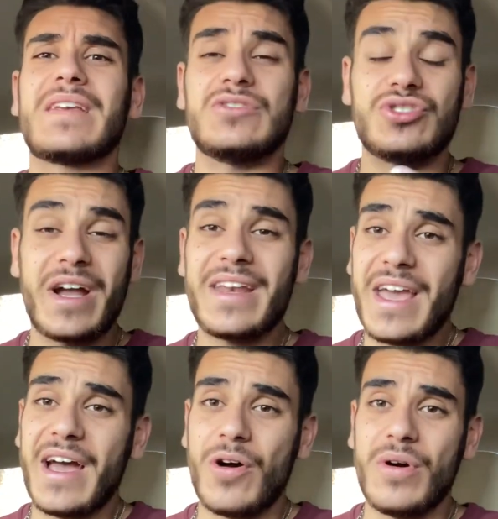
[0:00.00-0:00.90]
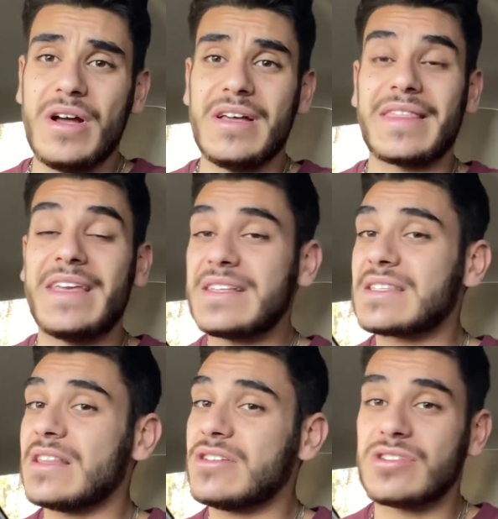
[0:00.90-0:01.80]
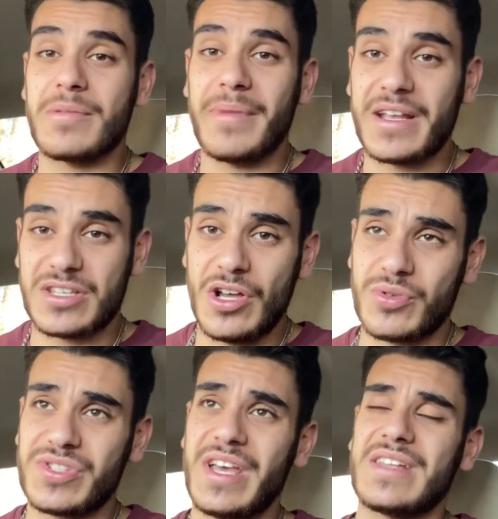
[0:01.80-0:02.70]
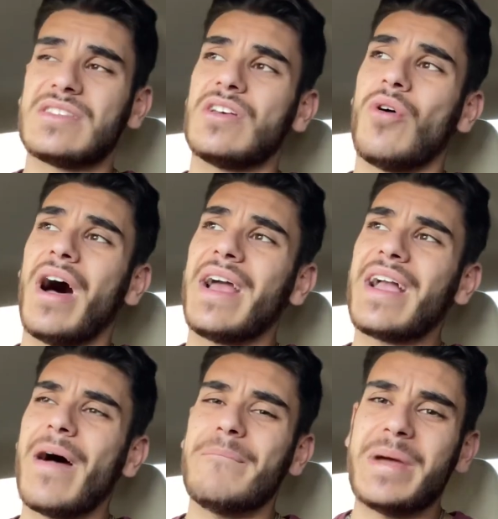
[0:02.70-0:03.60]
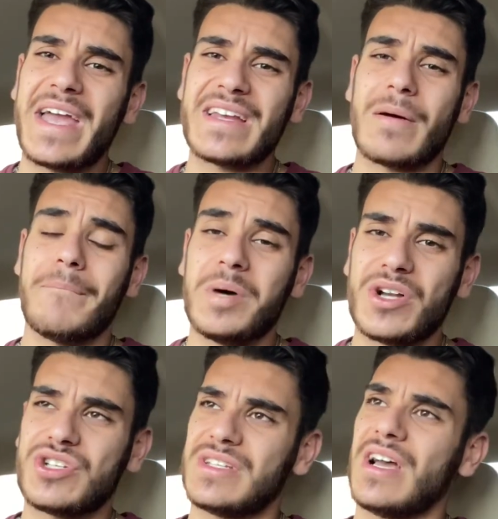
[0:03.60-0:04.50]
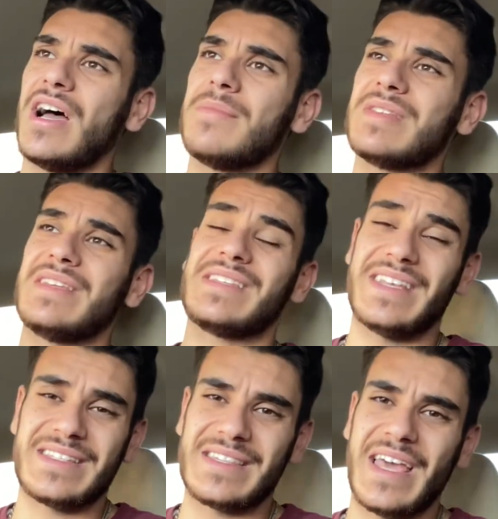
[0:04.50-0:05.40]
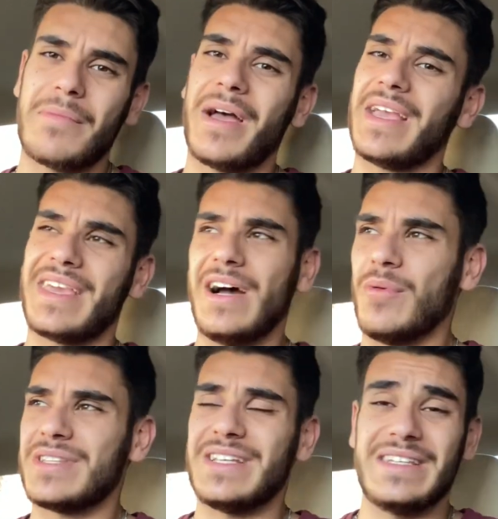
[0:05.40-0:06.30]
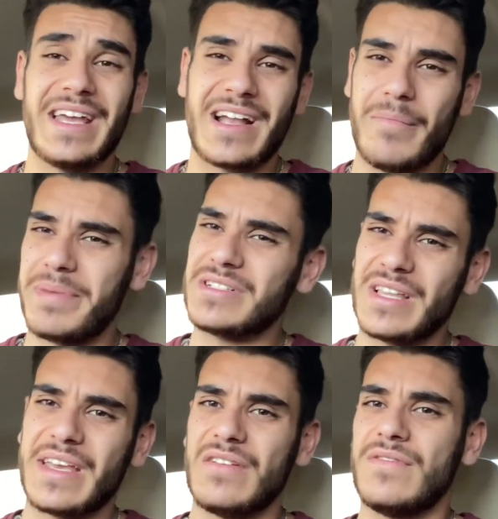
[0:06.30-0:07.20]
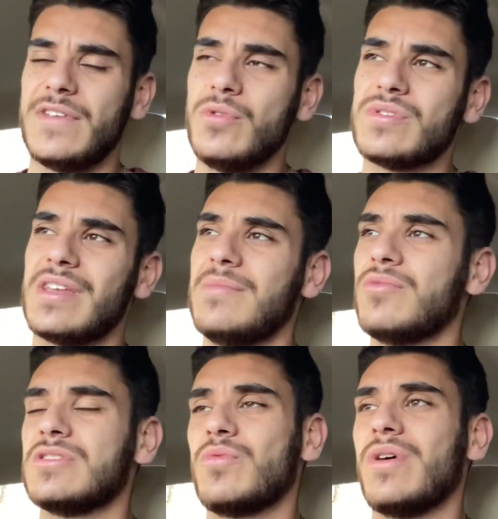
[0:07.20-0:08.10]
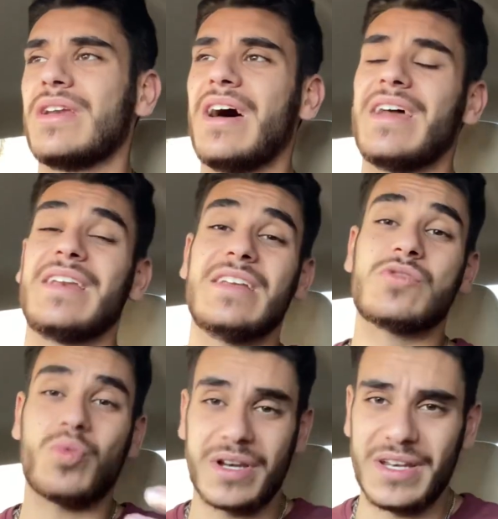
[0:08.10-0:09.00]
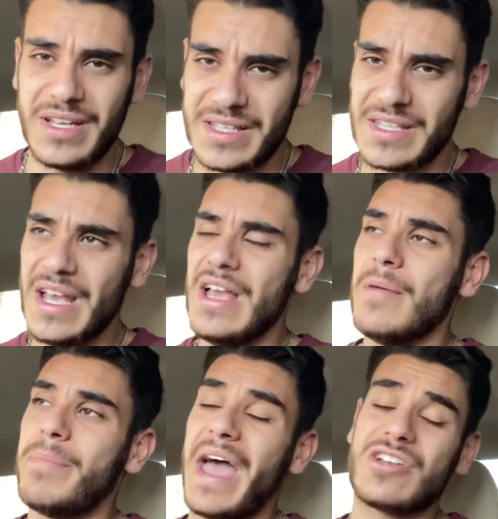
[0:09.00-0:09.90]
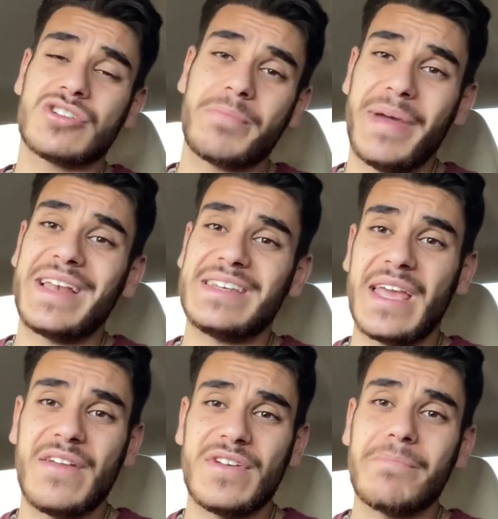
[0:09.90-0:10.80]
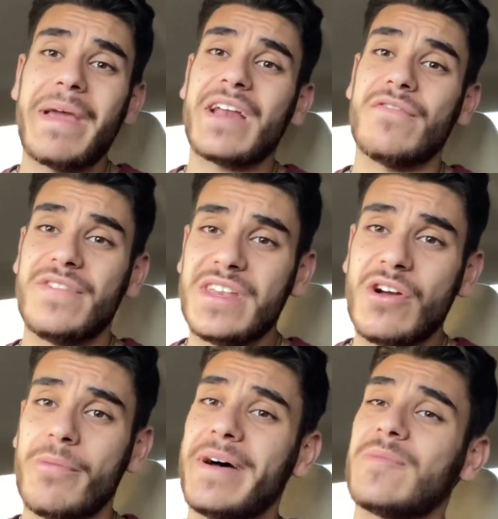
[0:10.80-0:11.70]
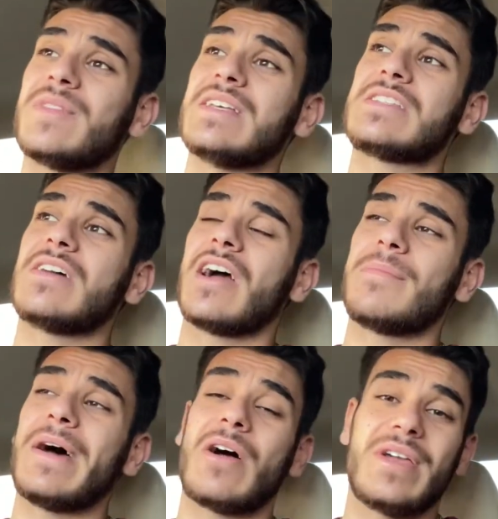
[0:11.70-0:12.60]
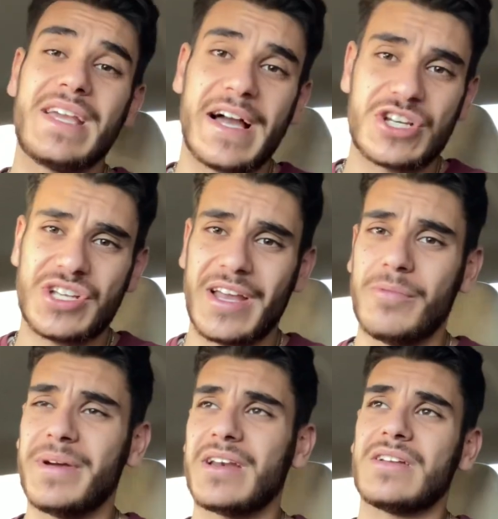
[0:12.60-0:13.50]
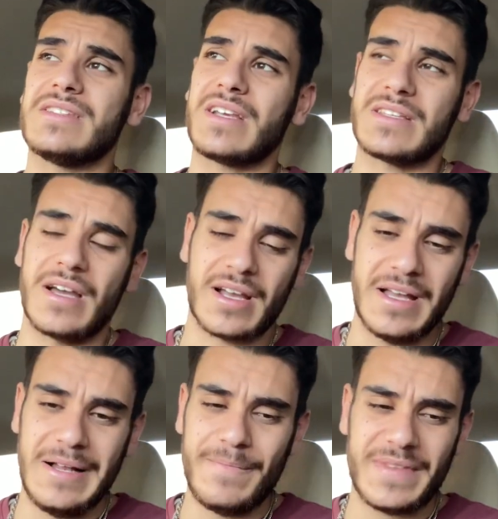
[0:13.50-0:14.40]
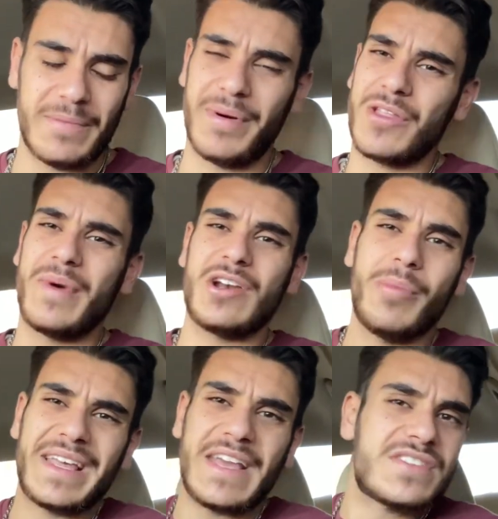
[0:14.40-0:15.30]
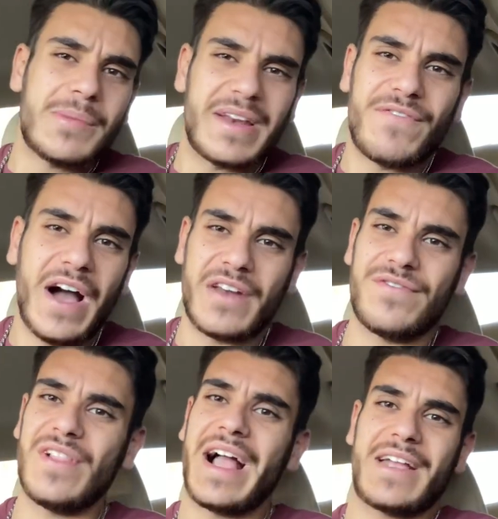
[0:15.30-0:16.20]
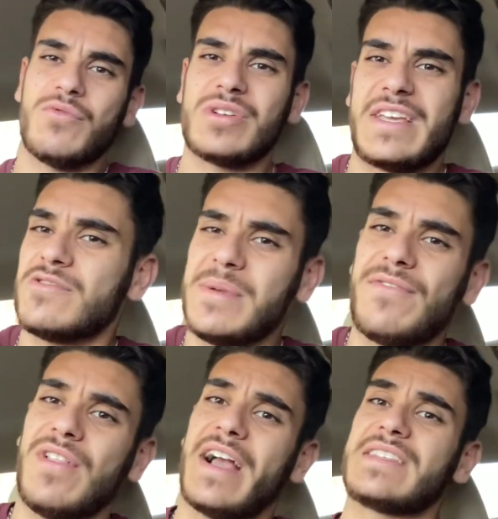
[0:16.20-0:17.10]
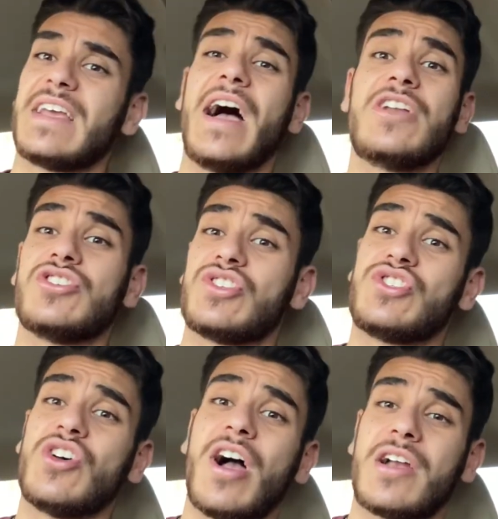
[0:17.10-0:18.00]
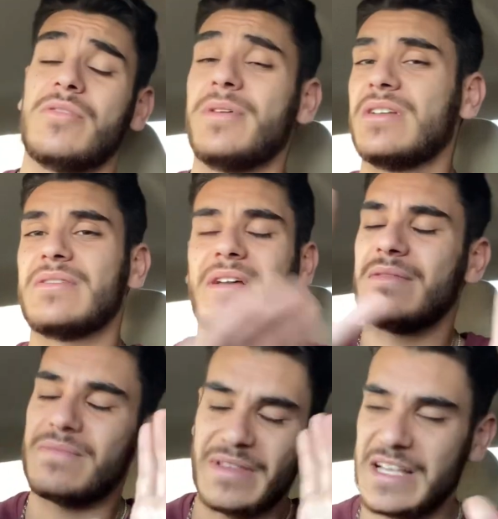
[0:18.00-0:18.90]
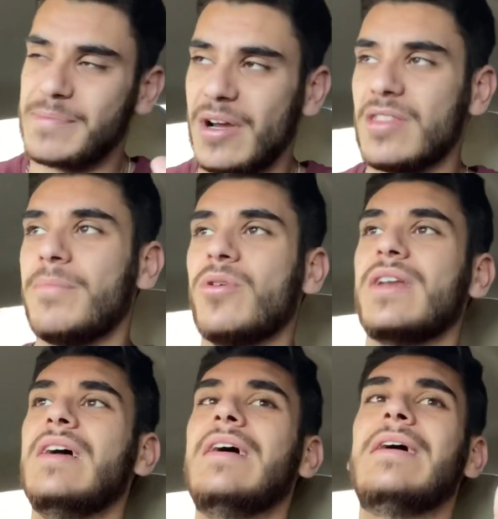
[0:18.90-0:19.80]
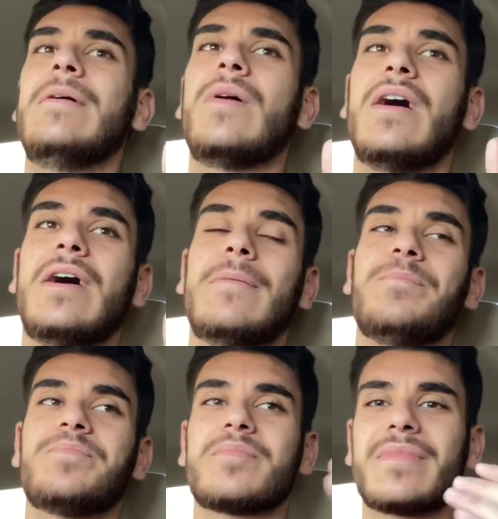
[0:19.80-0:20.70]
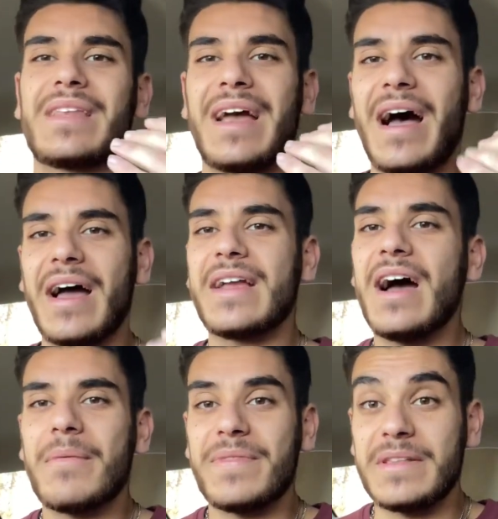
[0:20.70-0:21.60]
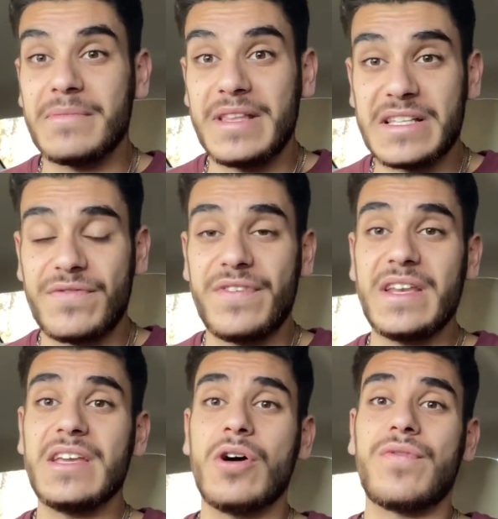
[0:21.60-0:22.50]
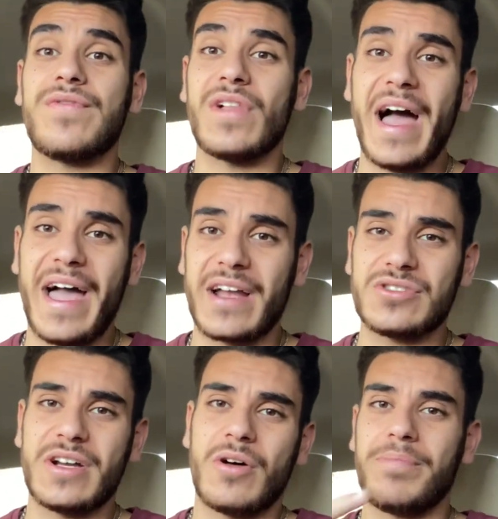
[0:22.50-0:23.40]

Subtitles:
Right now, this literally makes no sense. So I got banned a bunch of times, and since then my account went to dick. I'm barely getting views anymore and whatnot. It is what it is. Patrick Bet David made a video about this, talking about how he got shadow banned on TikTok. And by the way, nobody gives him any fucking flack. Everyone gives me flack saying I just suck, but that's beyond the point. I got this video flagged, right? I'll